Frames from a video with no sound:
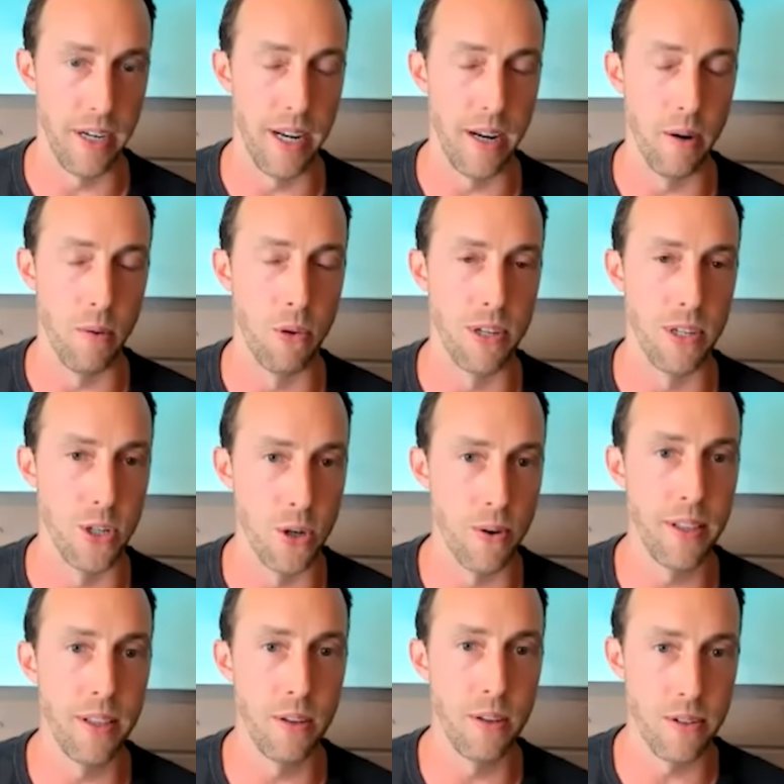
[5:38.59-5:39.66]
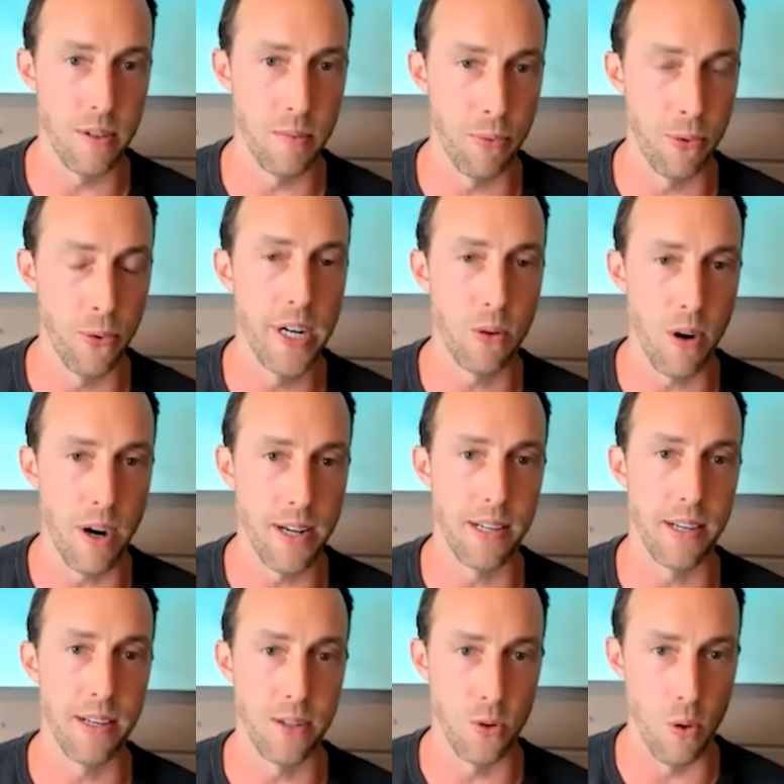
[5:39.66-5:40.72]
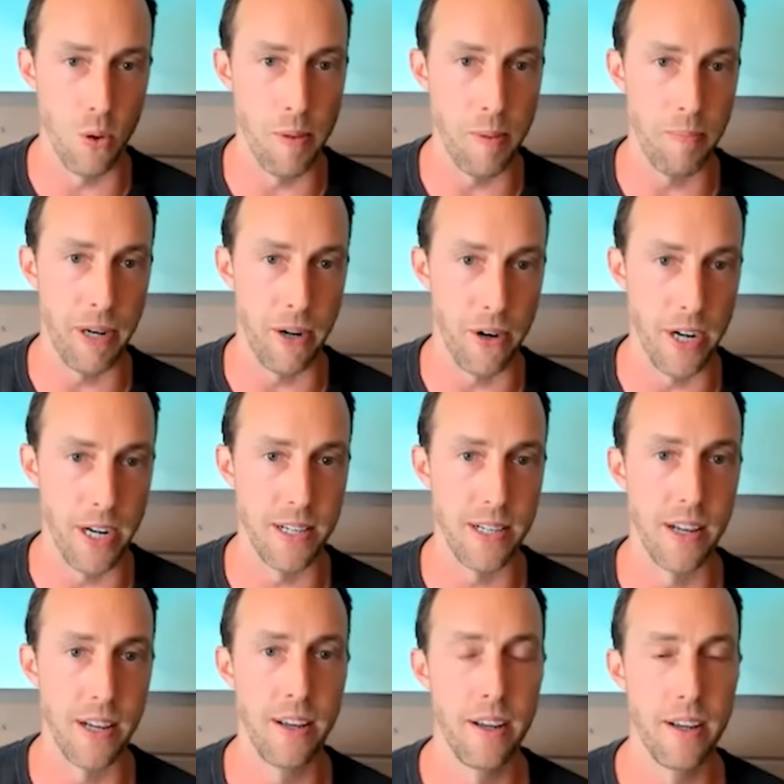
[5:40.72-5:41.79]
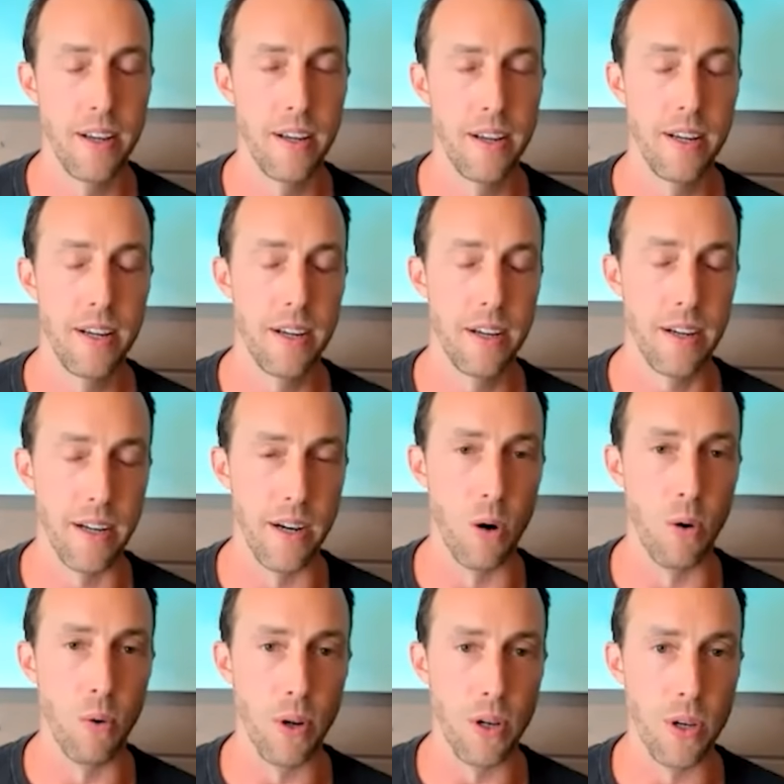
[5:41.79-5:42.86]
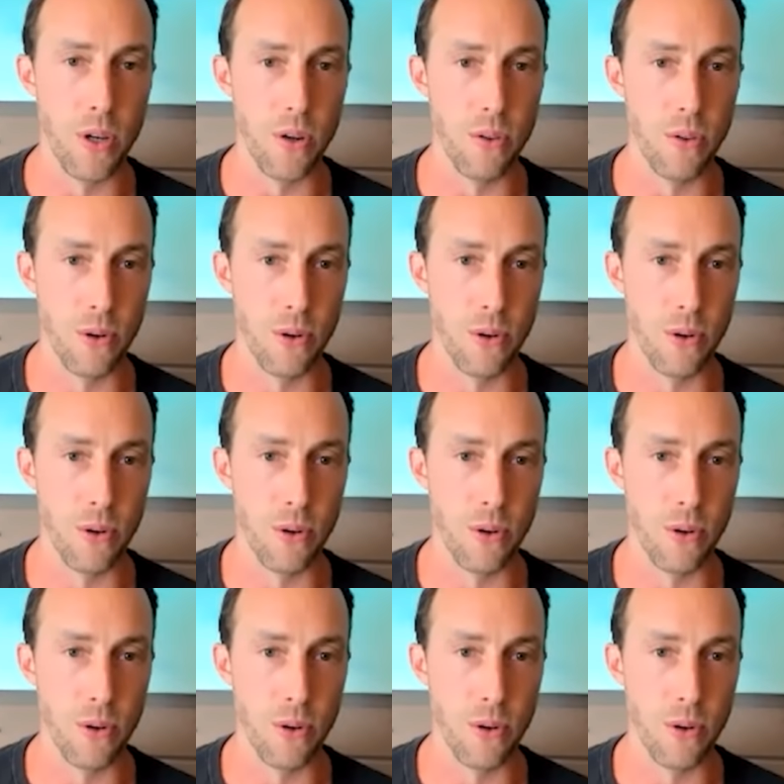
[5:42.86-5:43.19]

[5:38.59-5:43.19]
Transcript: It was during those pre-crisis dormant periods. You know,